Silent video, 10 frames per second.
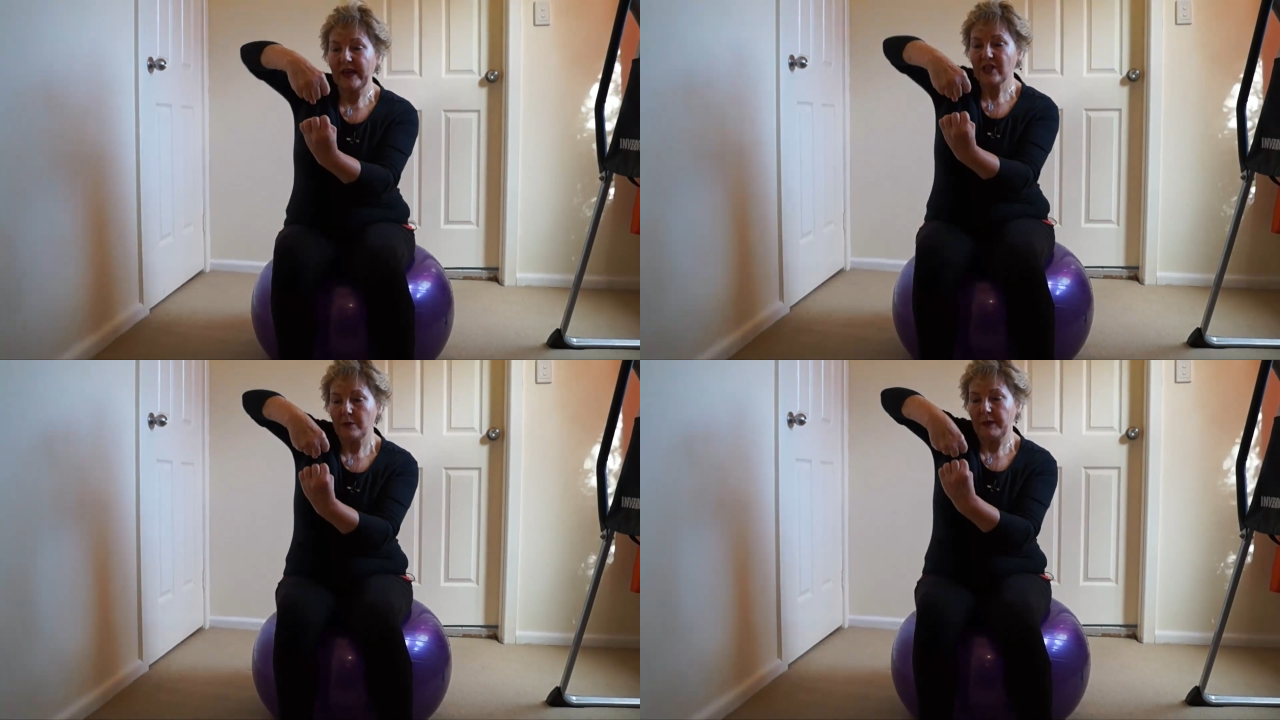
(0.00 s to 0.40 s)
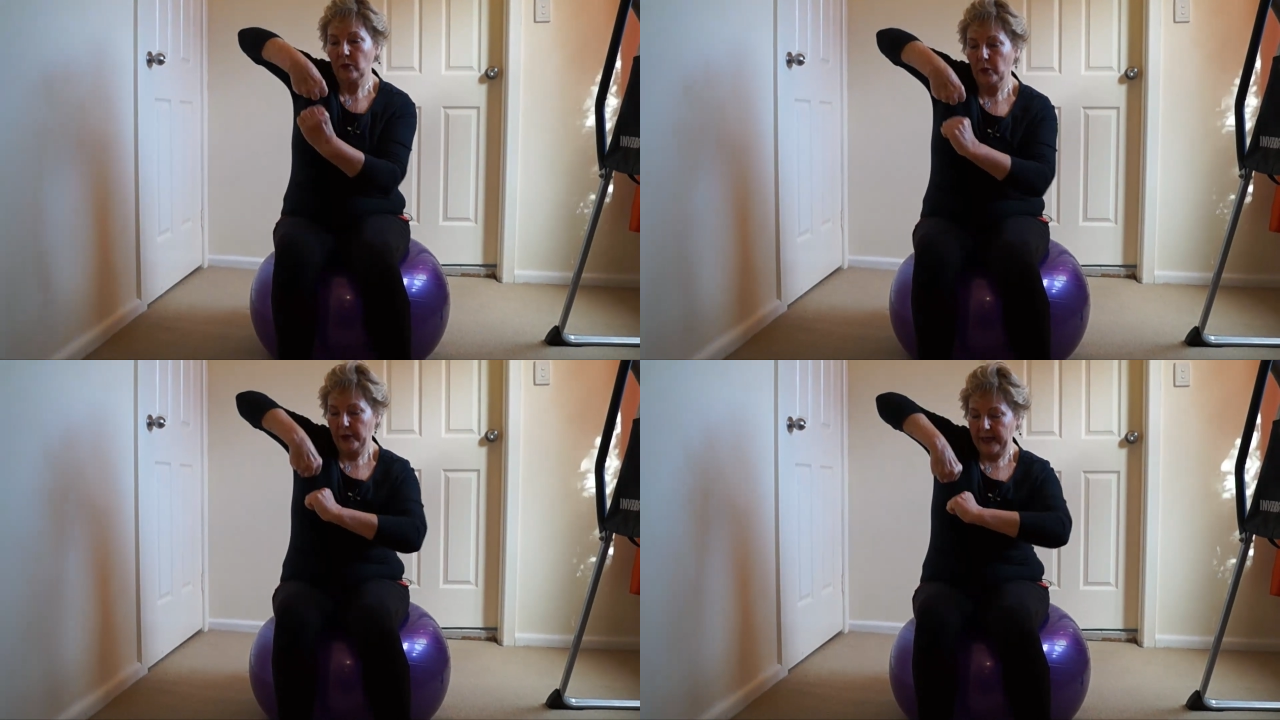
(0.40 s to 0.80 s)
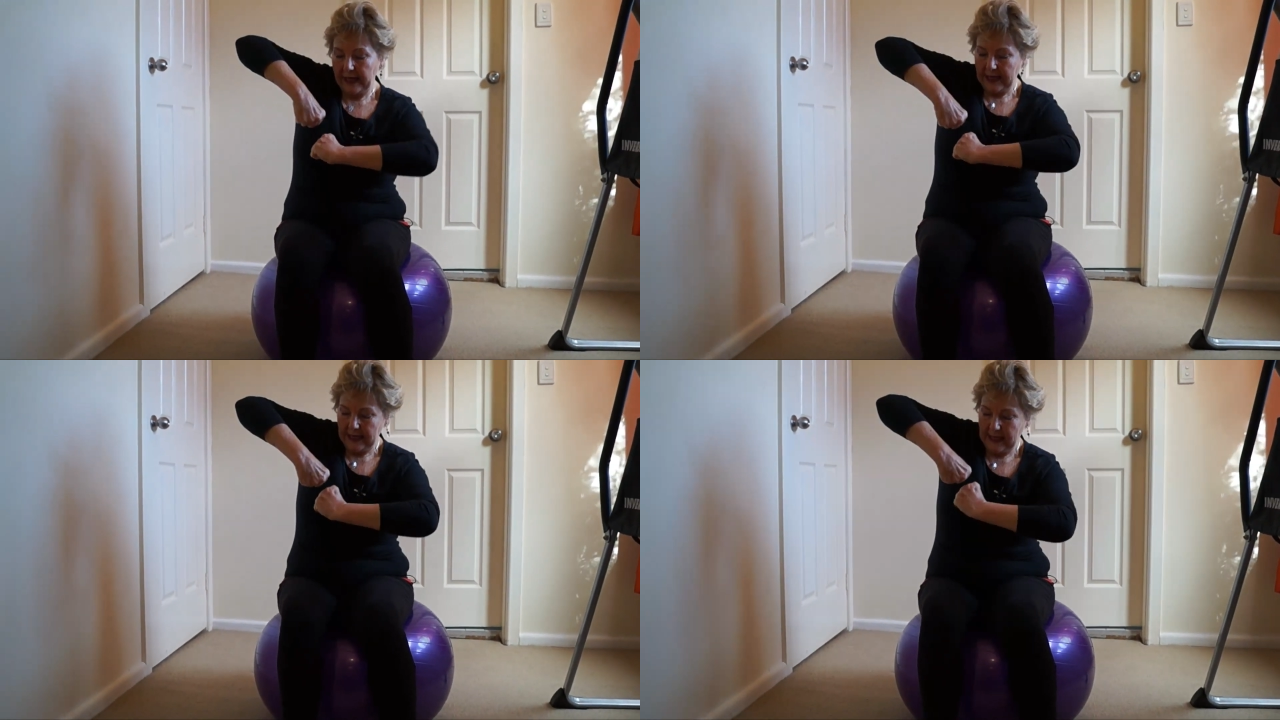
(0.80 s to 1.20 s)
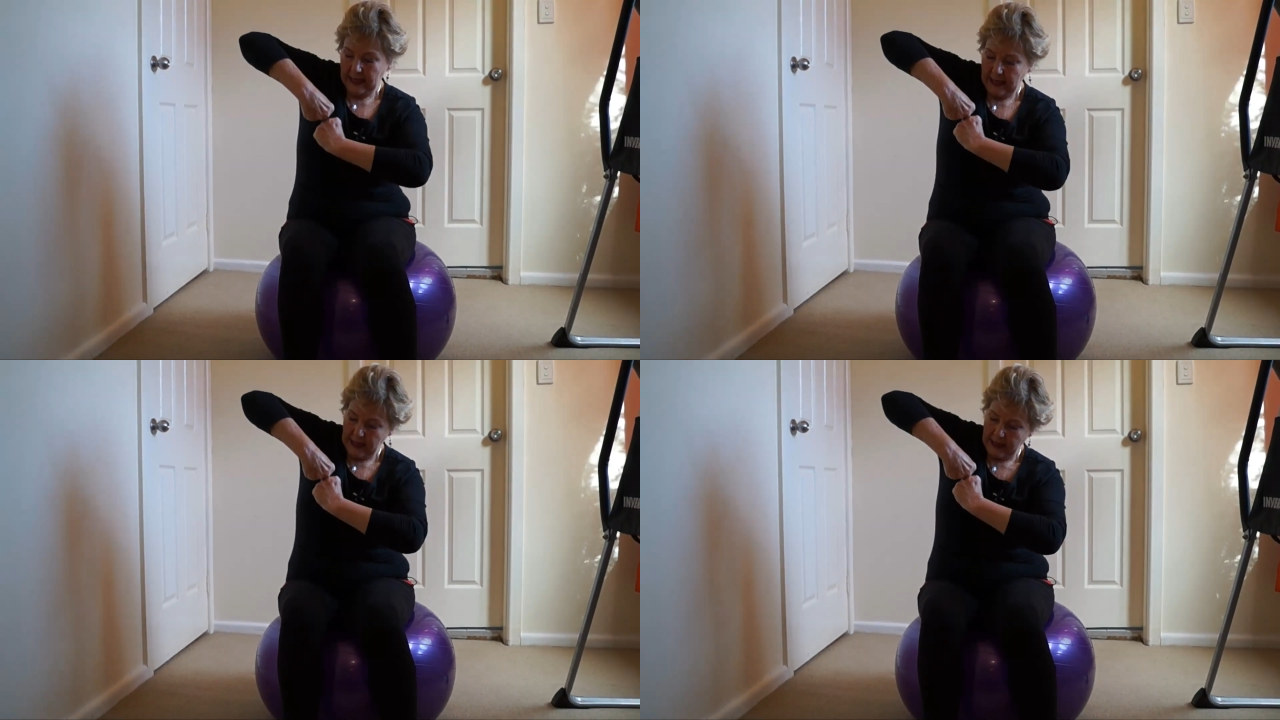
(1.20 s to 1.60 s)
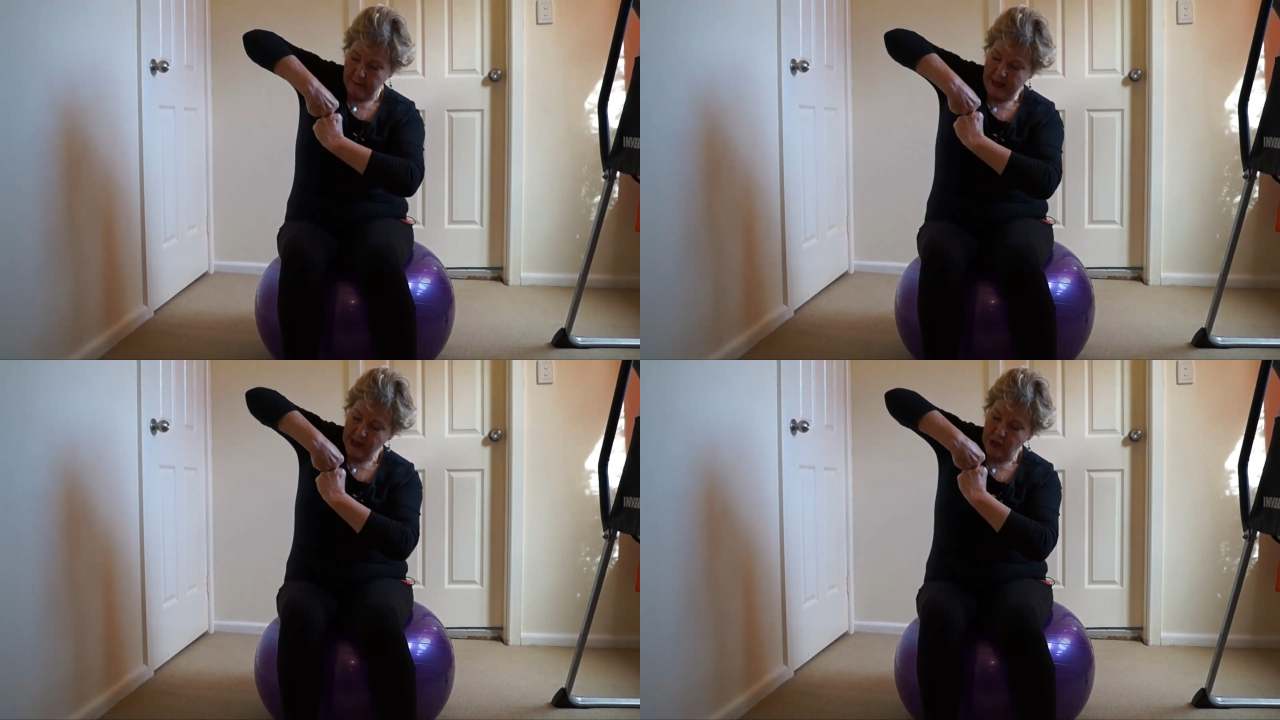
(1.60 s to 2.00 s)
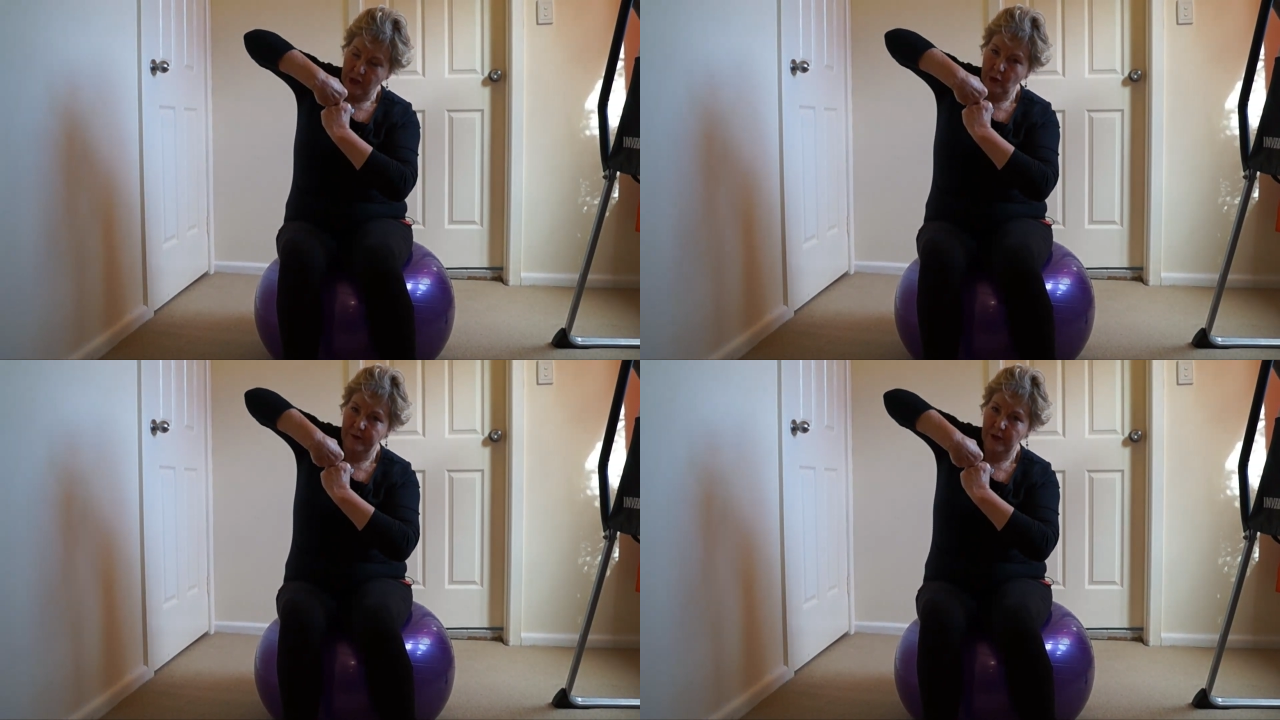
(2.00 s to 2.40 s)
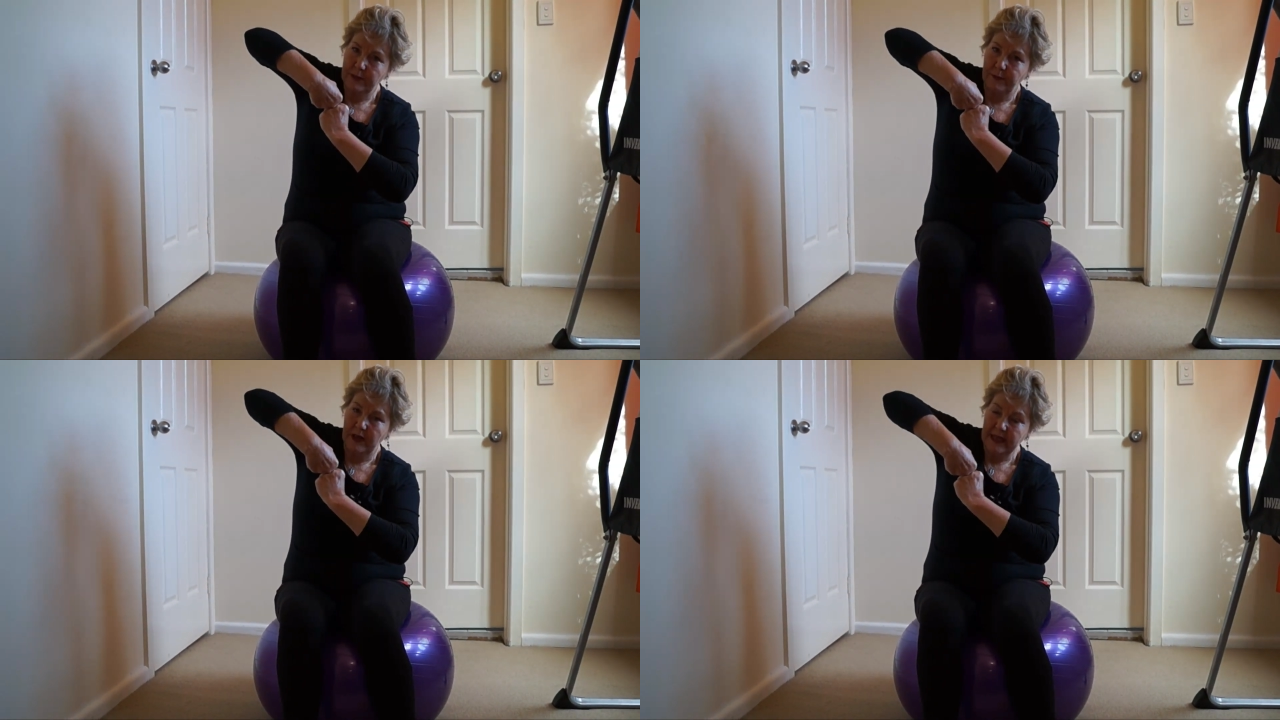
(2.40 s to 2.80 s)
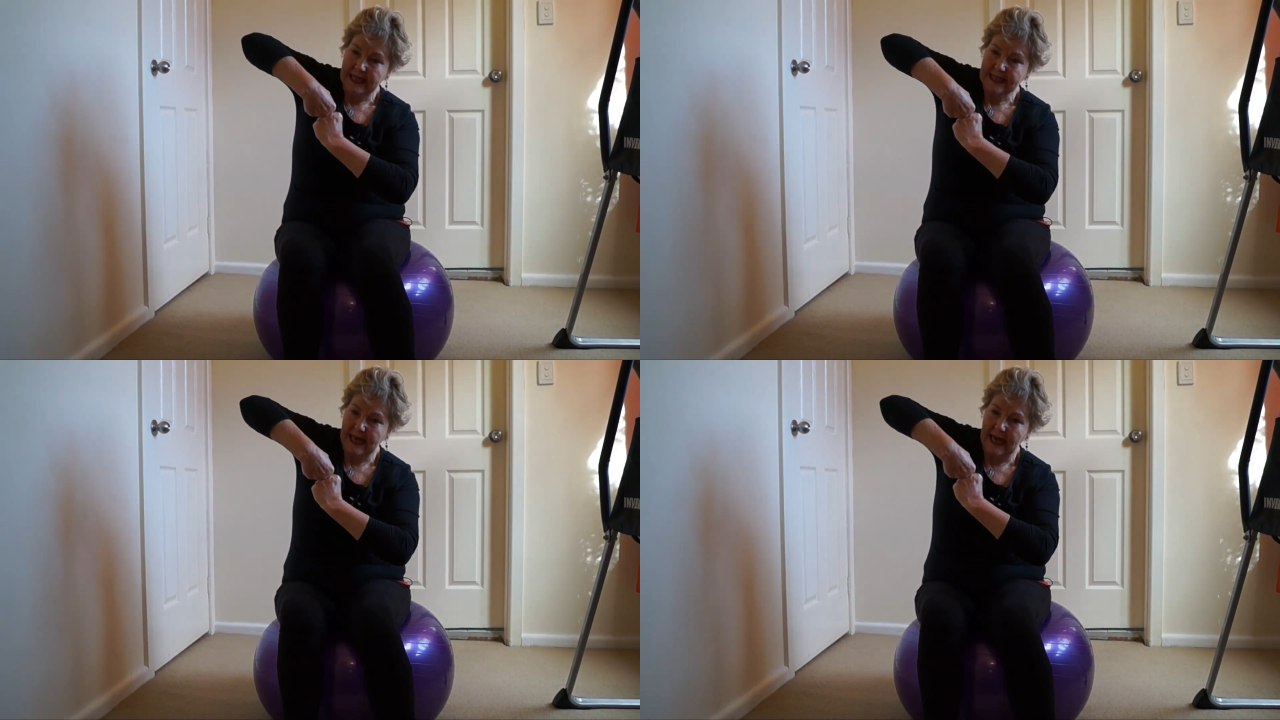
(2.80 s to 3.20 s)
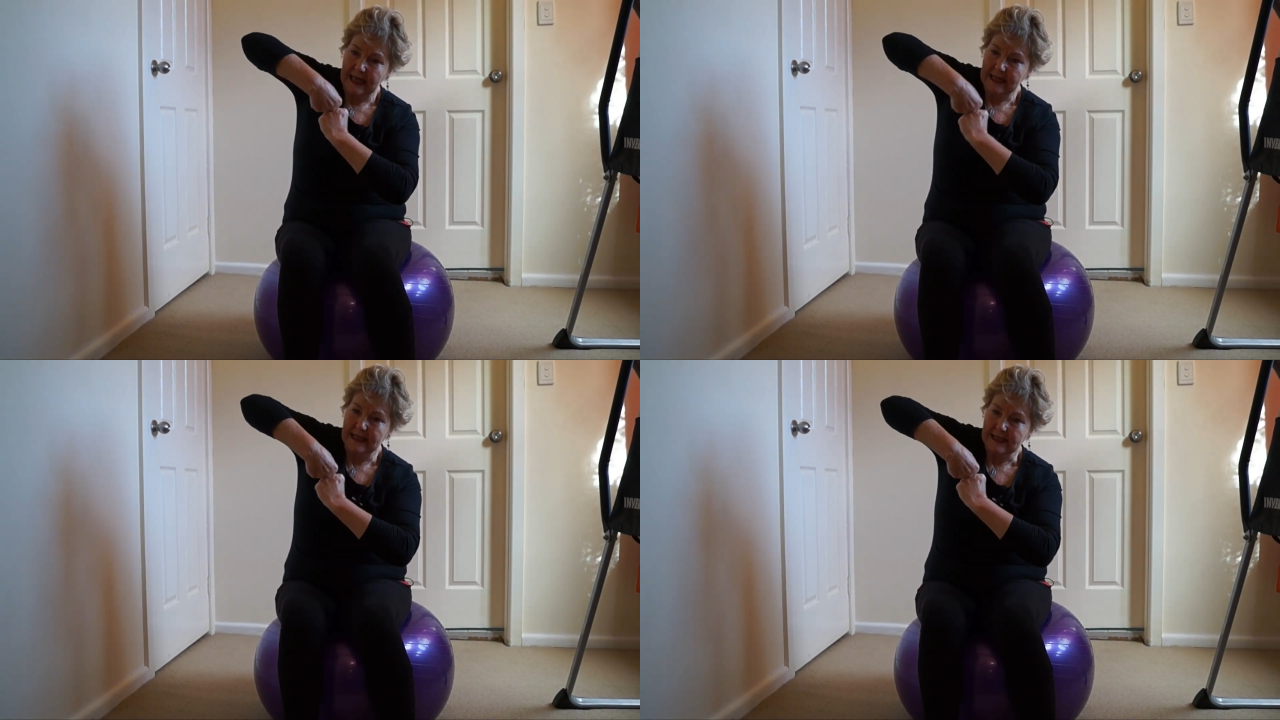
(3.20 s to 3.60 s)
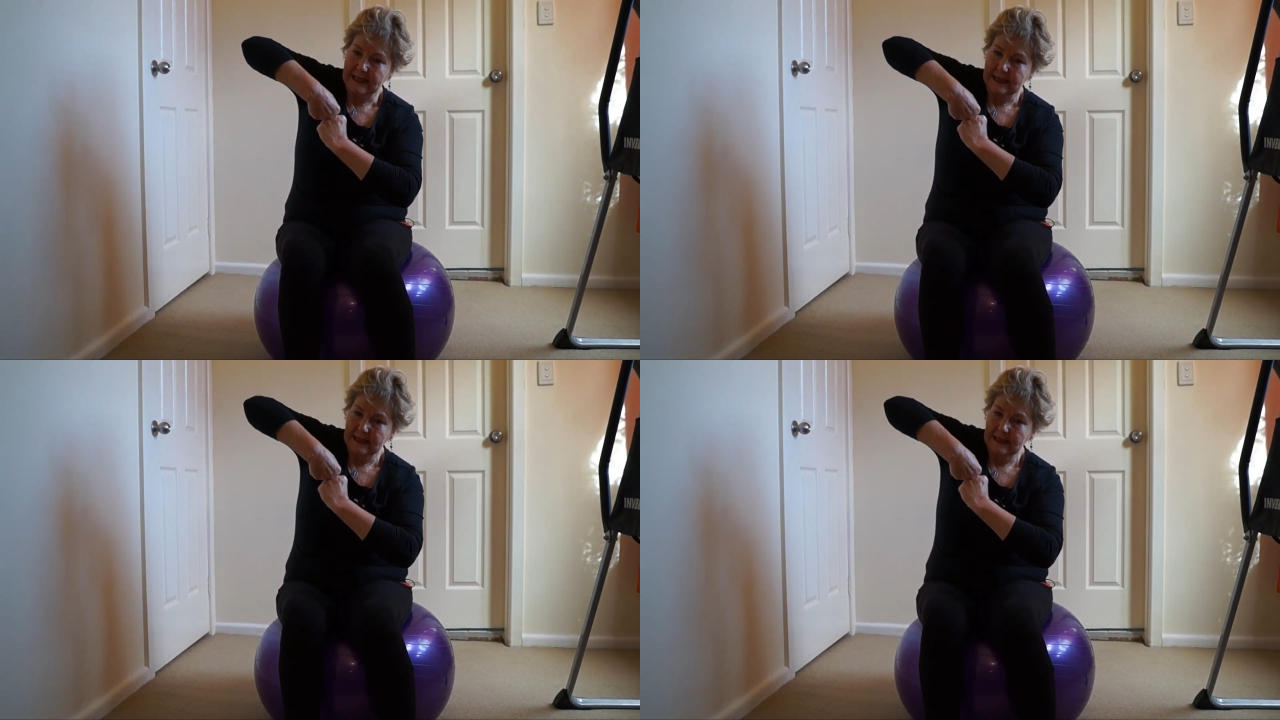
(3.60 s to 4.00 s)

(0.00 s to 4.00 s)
actually been working imagine your vertebra is like this.